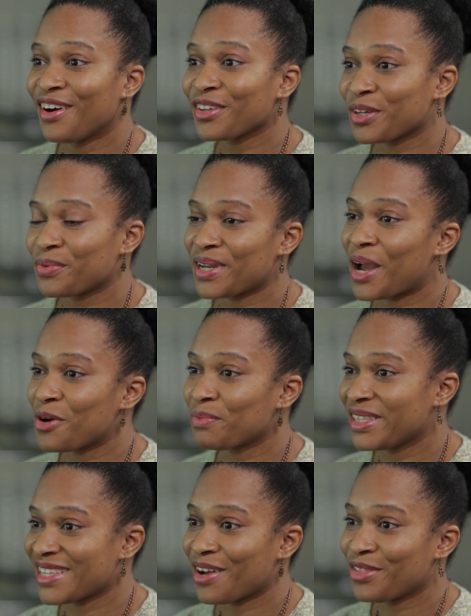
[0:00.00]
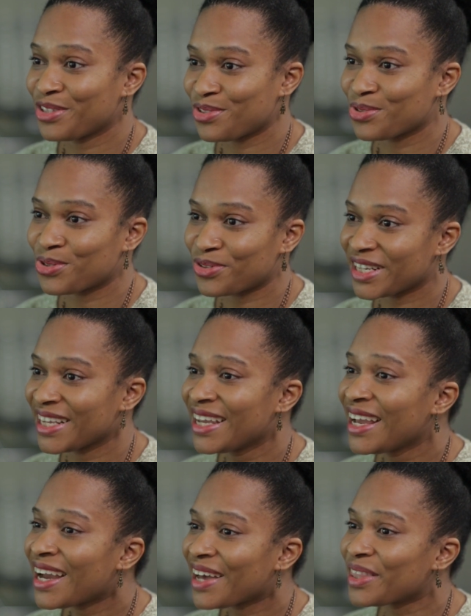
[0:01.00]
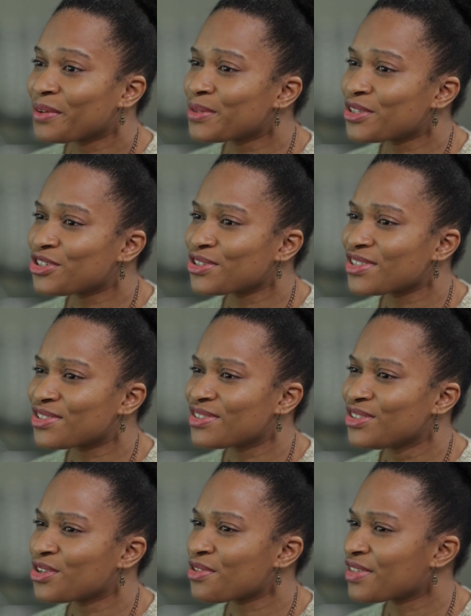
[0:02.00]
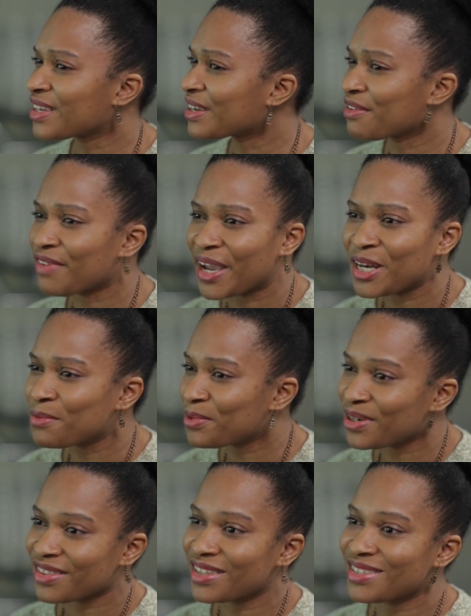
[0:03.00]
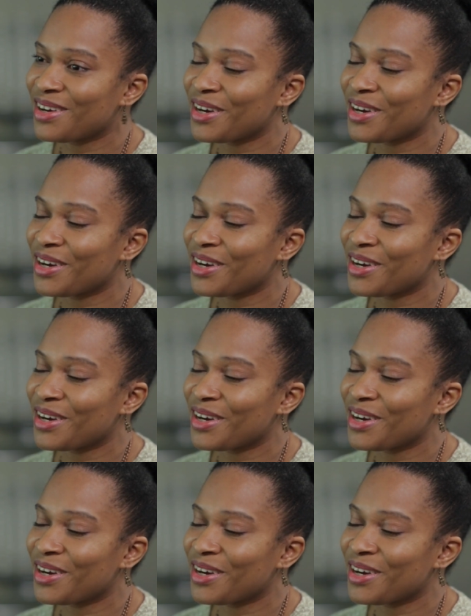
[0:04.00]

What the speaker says: along that would help me tell the story, and there was just nothing available at the